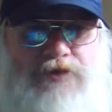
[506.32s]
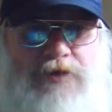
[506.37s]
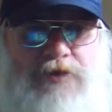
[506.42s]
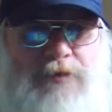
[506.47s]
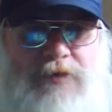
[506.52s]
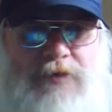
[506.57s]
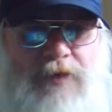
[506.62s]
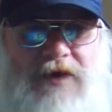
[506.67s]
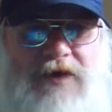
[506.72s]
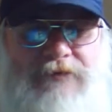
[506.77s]
room
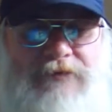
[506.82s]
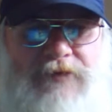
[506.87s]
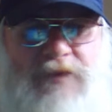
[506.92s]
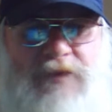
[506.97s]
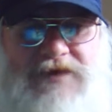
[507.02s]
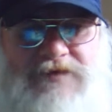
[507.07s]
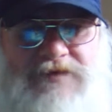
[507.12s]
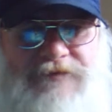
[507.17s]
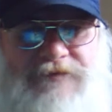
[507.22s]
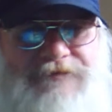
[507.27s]
or whatever it
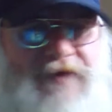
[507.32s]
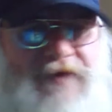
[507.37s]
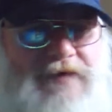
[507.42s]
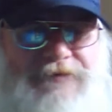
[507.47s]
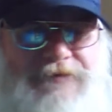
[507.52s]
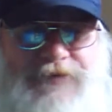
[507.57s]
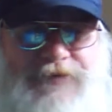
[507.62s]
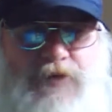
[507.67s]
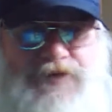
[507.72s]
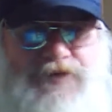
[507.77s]
is, or
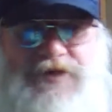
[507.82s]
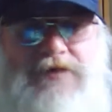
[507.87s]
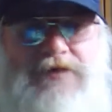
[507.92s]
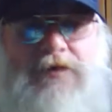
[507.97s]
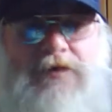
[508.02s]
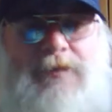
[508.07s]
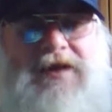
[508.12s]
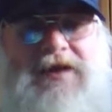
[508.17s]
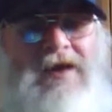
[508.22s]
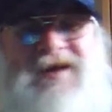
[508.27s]
514. You know
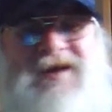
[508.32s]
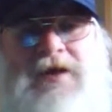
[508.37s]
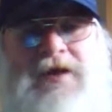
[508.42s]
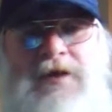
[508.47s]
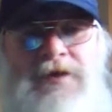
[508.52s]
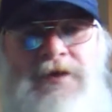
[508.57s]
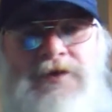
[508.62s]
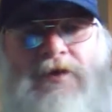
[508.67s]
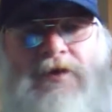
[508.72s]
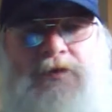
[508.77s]
what I mean?
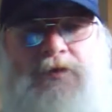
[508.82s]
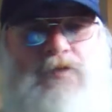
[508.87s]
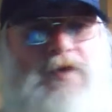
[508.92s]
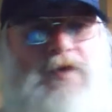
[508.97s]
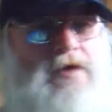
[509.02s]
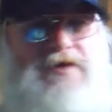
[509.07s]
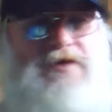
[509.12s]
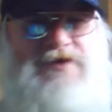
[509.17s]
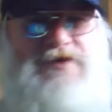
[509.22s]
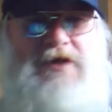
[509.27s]
where it's,